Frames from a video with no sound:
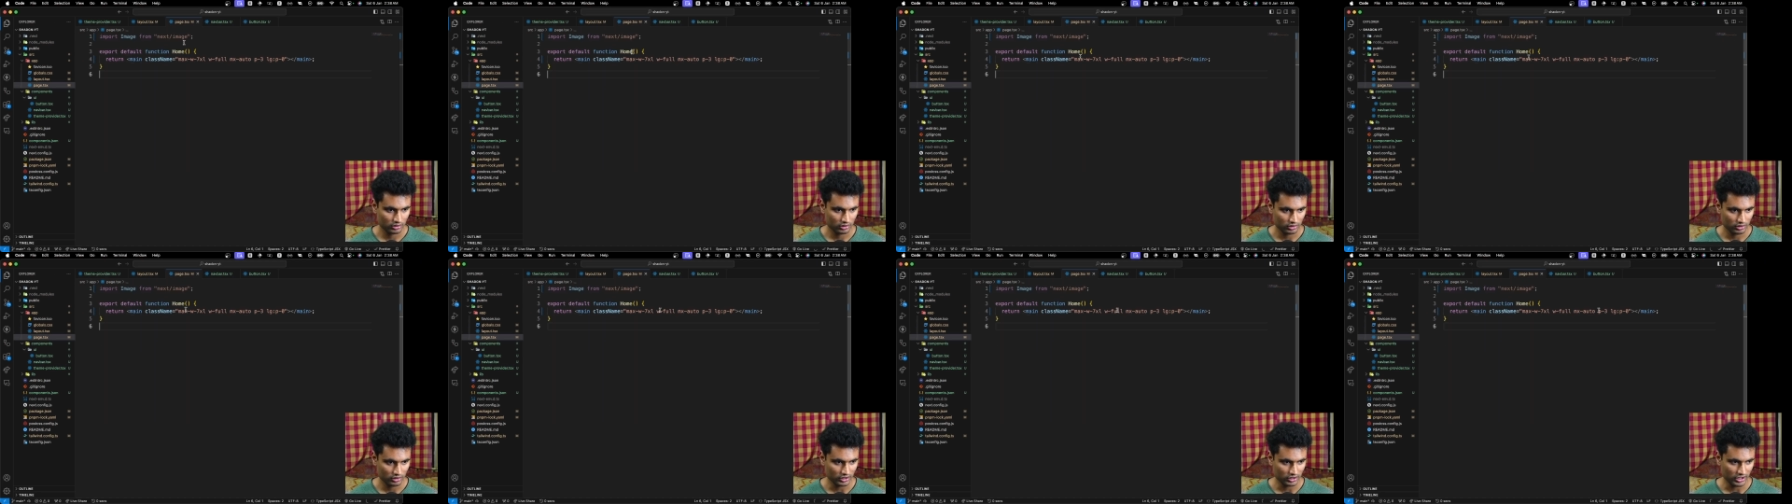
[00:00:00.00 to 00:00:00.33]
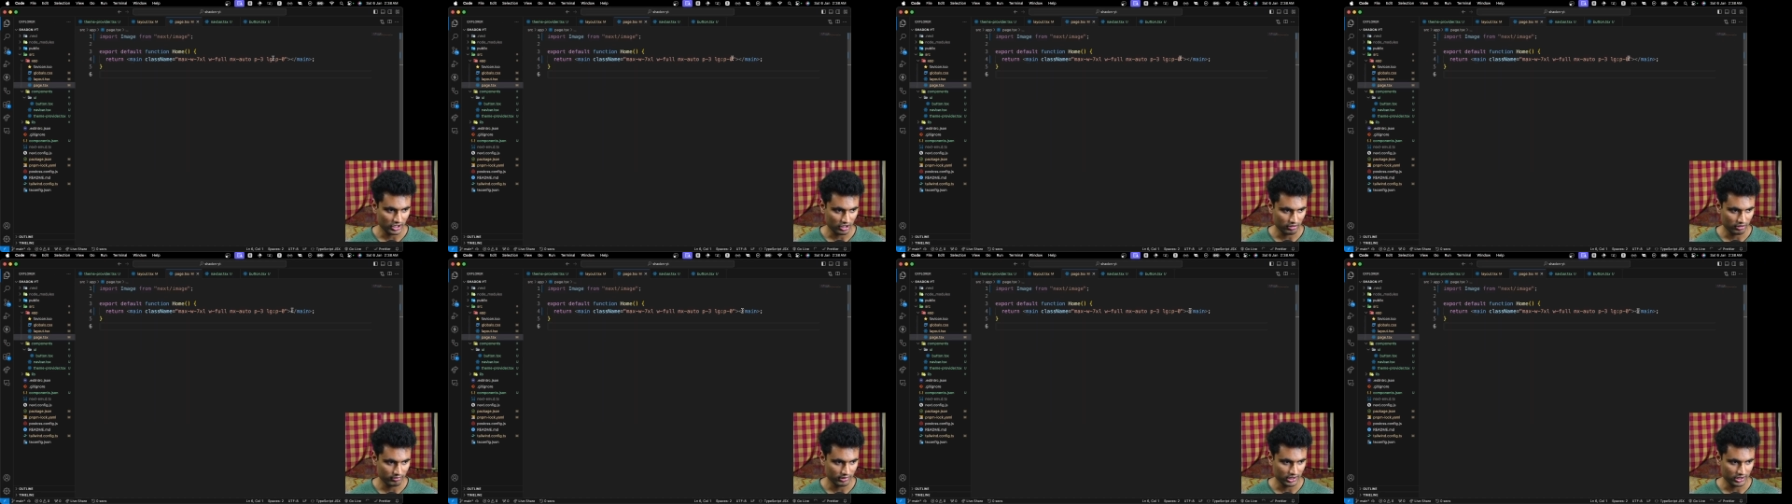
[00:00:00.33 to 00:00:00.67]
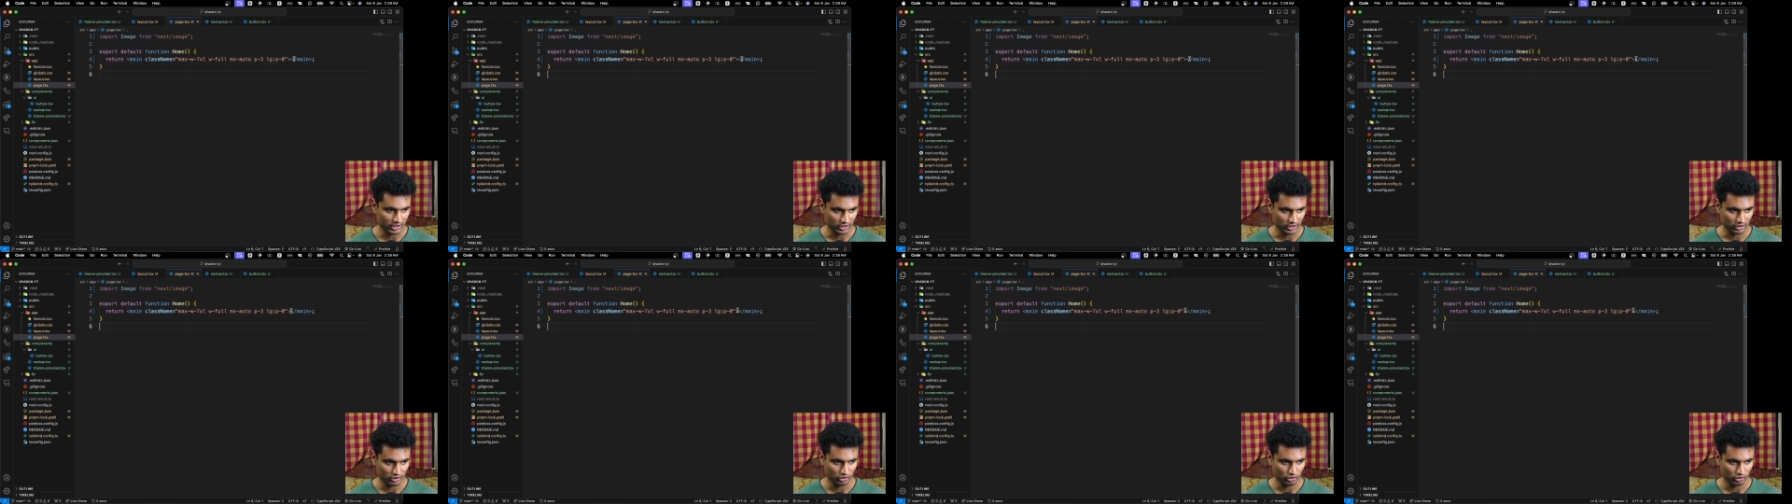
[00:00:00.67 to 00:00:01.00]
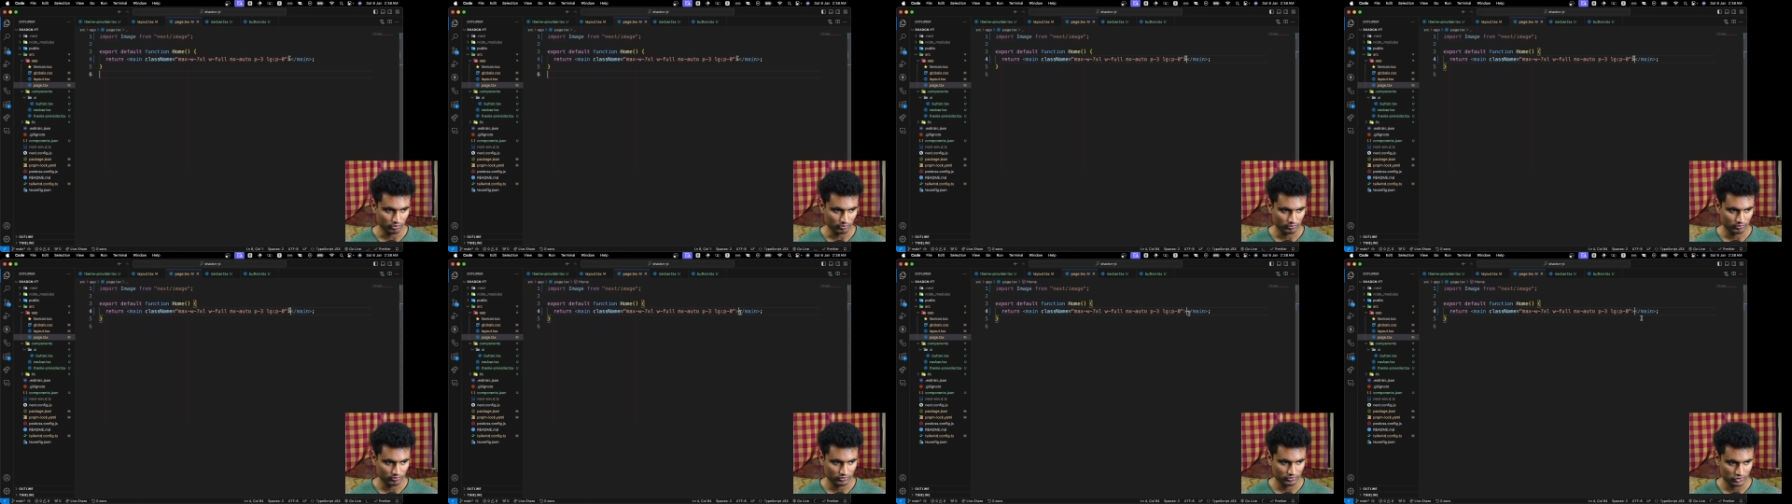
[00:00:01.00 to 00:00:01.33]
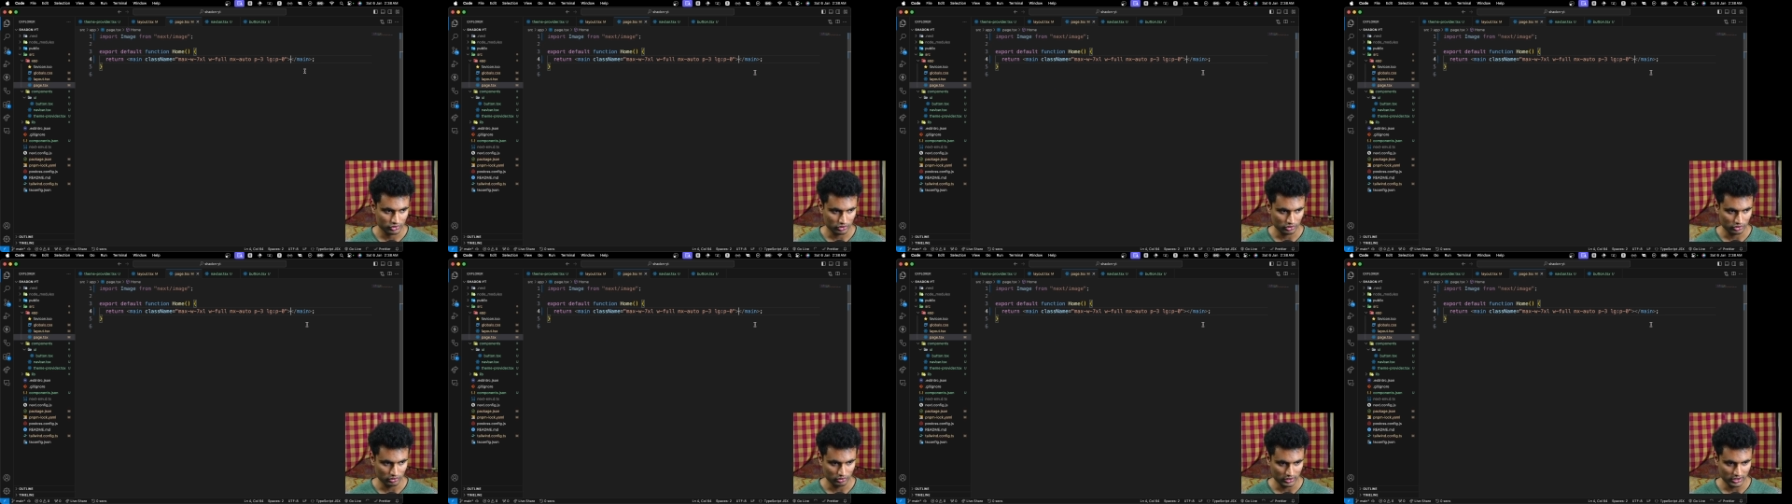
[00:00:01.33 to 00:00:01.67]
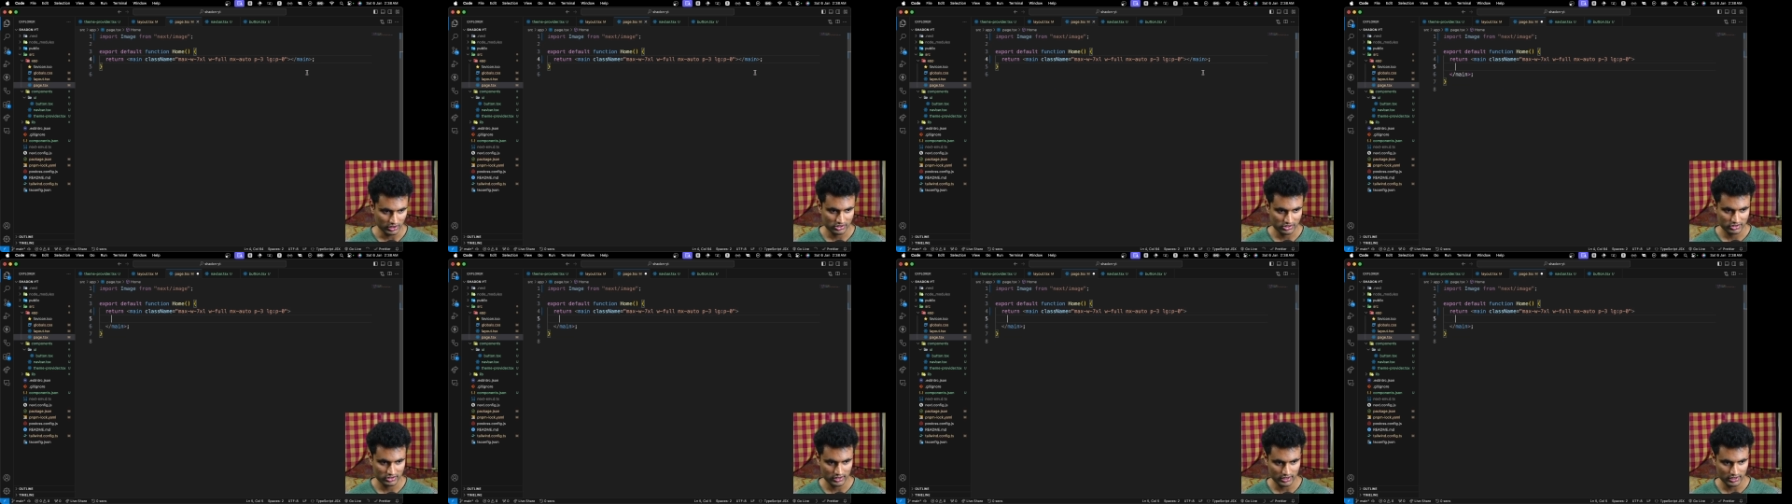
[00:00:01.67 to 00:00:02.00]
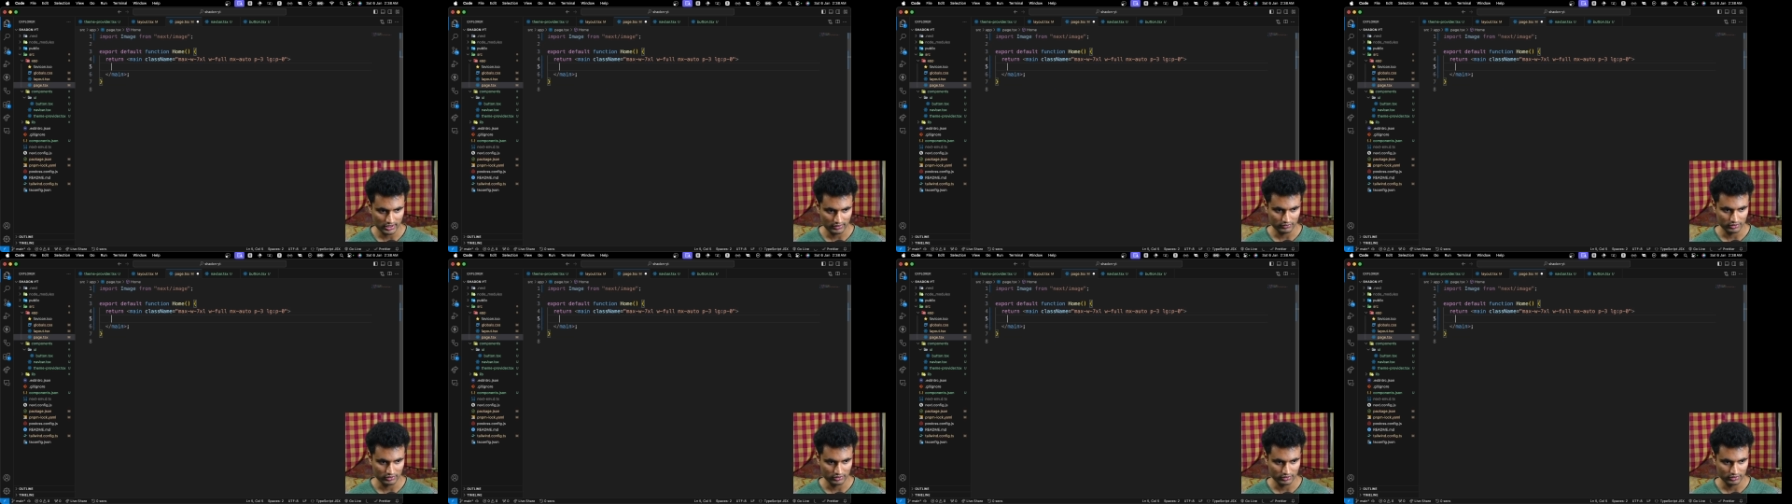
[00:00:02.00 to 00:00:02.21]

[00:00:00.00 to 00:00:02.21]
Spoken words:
the navbar here? Nope. So let's have the